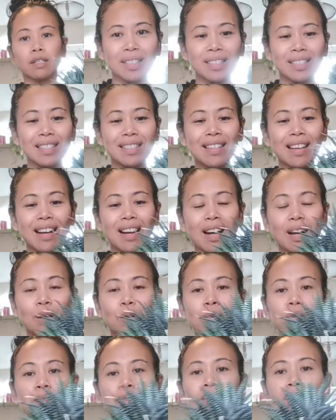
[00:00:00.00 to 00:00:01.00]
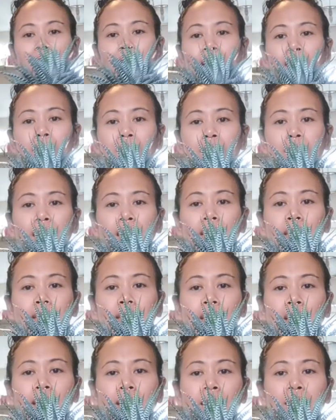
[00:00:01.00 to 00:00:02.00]
started out as a
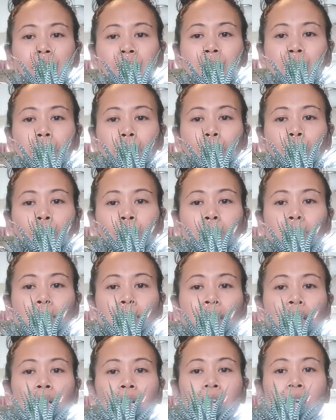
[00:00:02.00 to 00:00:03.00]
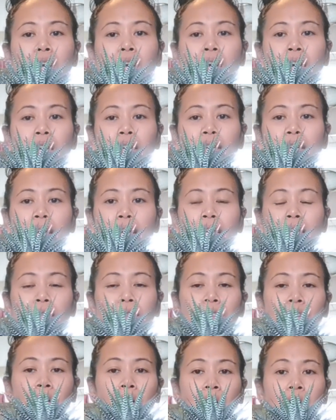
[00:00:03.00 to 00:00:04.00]
tiny pop like
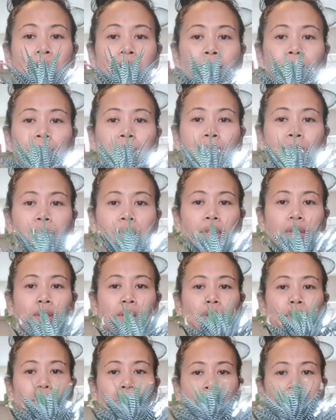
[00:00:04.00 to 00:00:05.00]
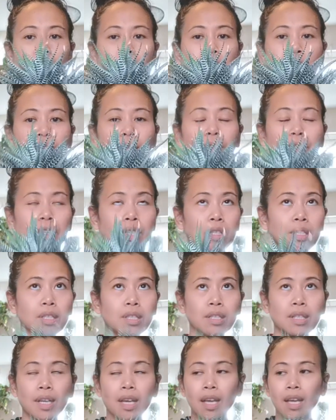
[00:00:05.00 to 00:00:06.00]
that. So this
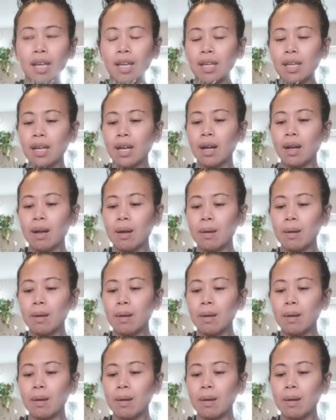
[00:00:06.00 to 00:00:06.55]
is a